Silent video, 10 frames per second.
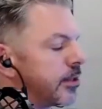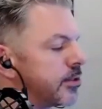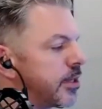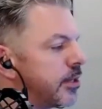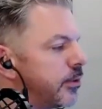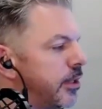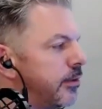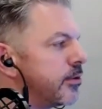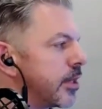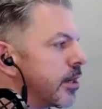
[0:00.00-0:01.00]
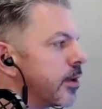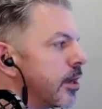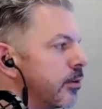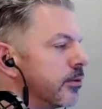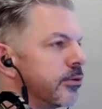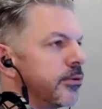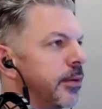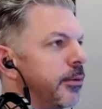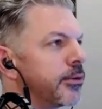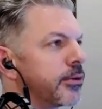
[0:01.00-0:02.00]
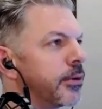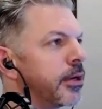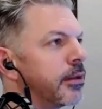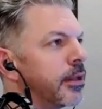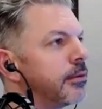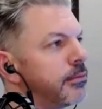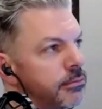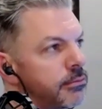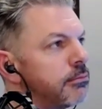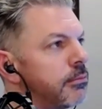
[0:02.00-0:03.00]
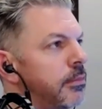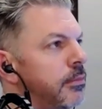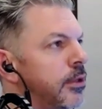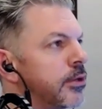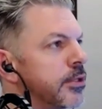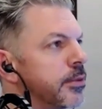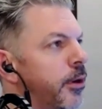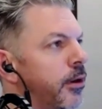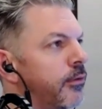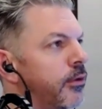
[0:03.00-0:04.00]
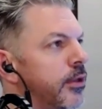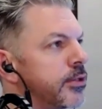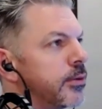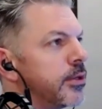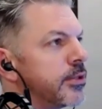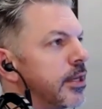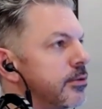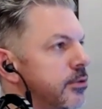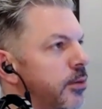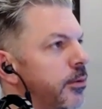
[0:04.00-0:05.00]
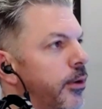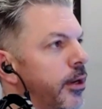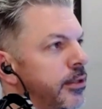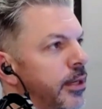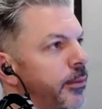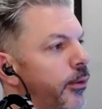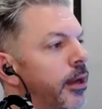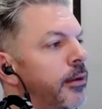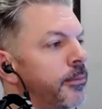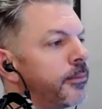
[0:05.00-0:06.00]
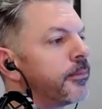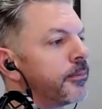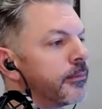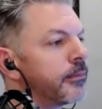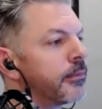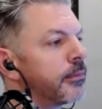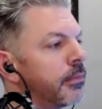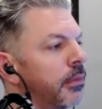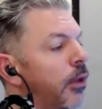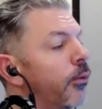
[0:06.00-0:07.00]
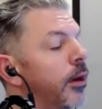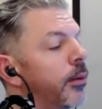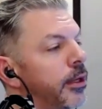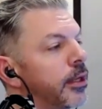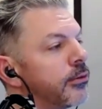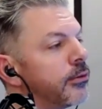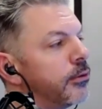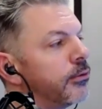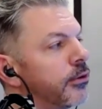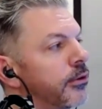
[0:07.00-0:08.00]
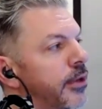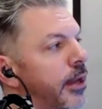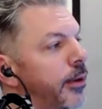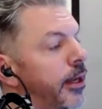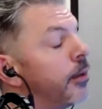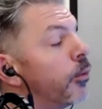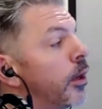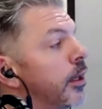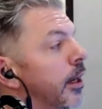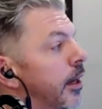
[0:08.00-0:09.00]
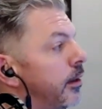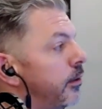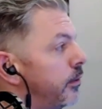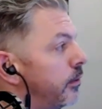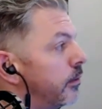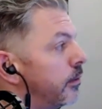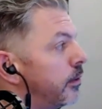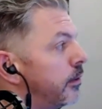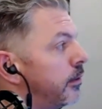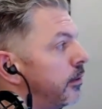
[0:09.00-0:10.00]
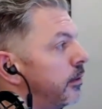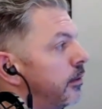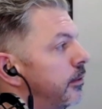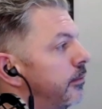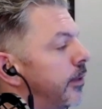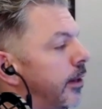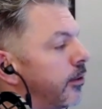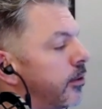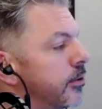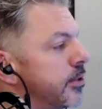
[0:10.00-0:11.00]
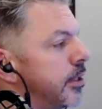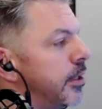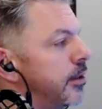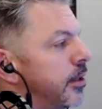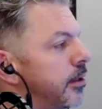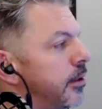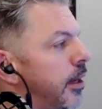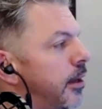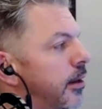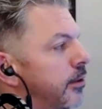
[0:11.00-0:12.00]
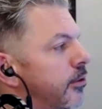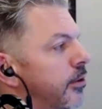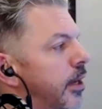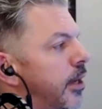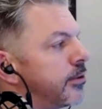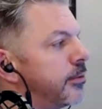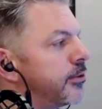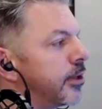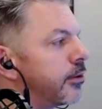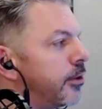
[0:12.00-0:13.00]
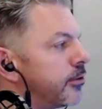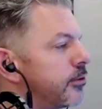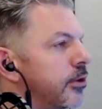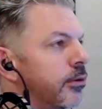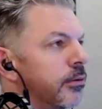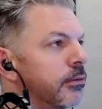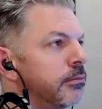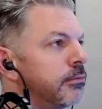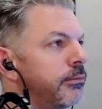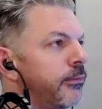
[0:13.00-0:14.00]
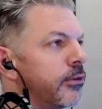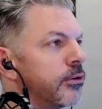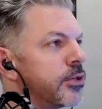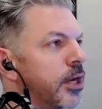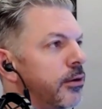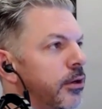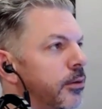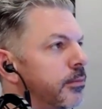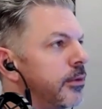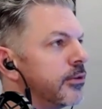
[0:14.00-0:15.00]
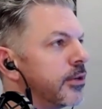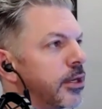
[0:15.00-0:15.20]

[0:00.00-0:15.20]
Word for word: that exercise we did, just like, okay, cool. So tell me what's going on. Like, this is a part of you that's doing this thing. Show me why. Tell me why. we were able to get some good results that way. I had one guy who flat out couldn't see anything. And I started asking him, I was like, oh, let's just go visit your childhood home. He's